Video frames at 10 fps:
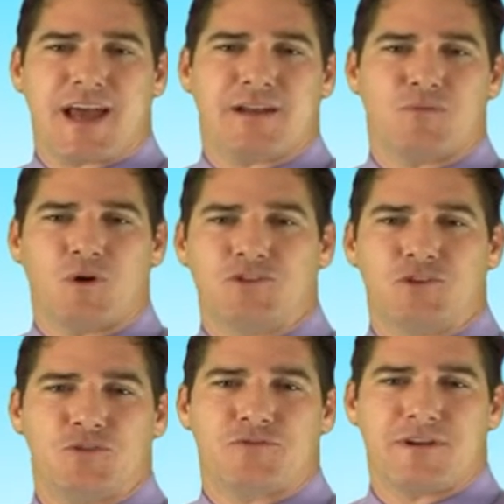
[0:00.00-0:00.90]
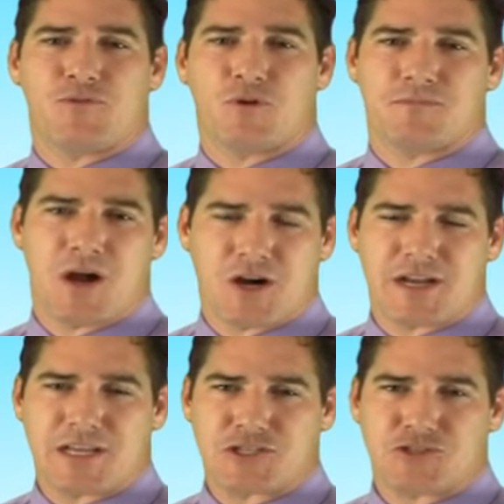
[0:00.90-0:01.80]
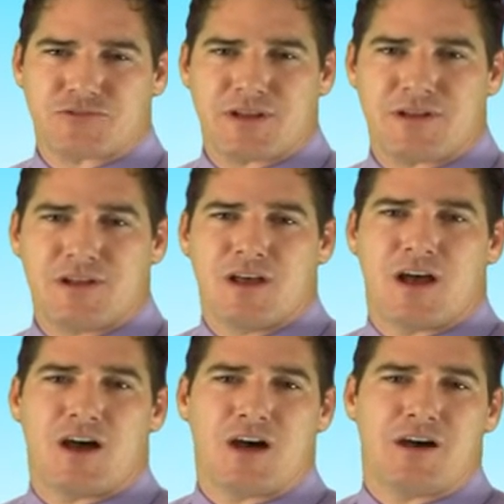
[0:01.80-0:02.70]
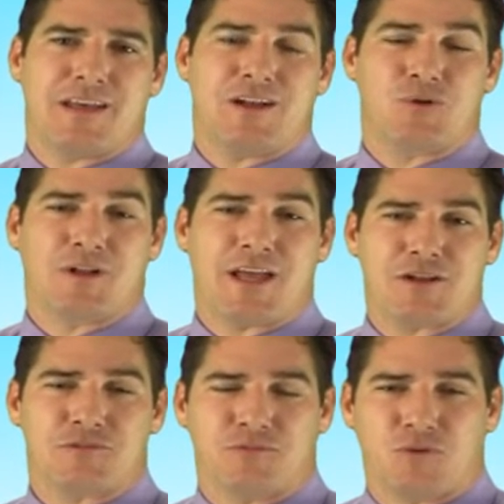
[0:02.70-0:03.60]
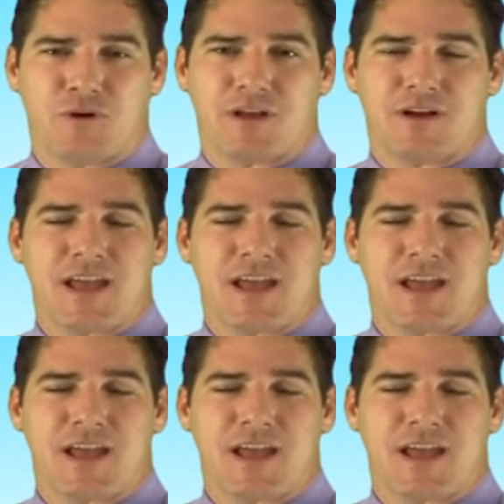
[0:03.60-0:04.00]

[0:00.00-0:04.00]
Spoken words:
at 1234 Marketing Street in Orlando, Florida.